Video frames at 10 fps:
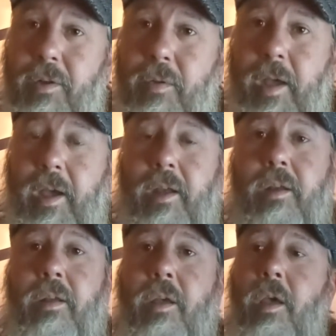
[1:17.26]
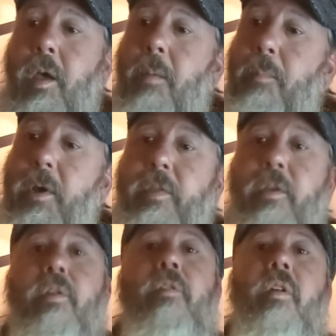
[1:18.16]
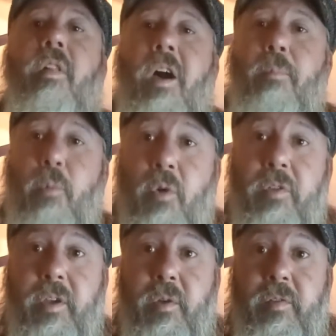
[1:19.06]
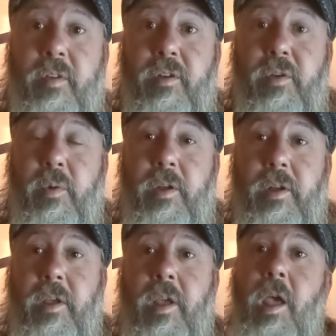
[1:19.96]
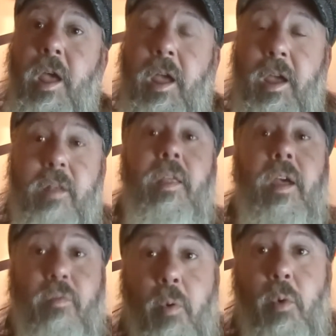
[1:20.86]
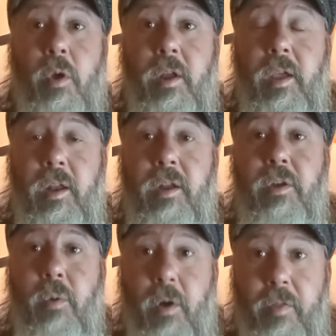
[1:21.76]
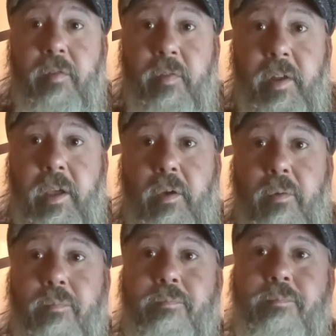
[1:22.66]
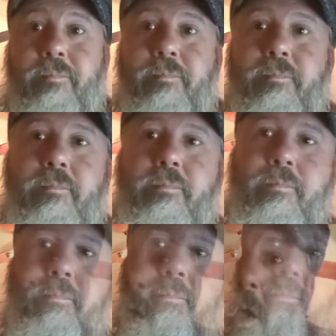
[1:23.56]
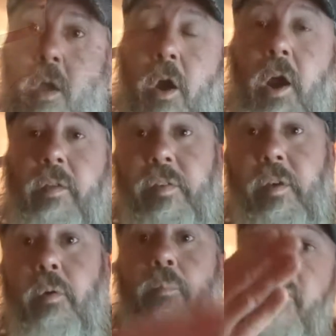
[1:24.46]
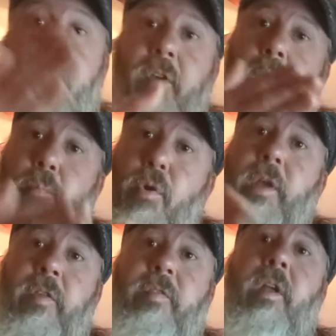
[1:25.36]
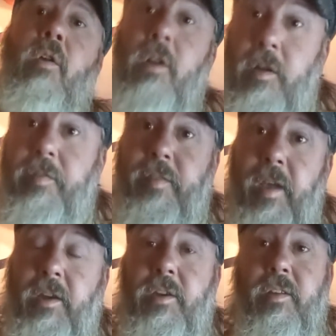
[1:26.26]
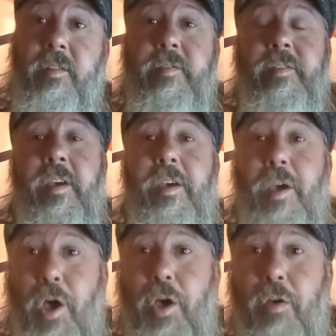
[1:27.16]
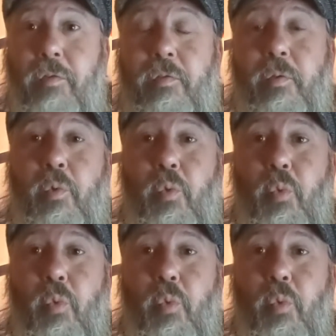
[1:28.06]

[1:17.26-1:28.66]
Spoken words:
do that, but there is a lot more that goes into it. And that's what we're going to get into on this video. All right, so let's kind of break this down into sections of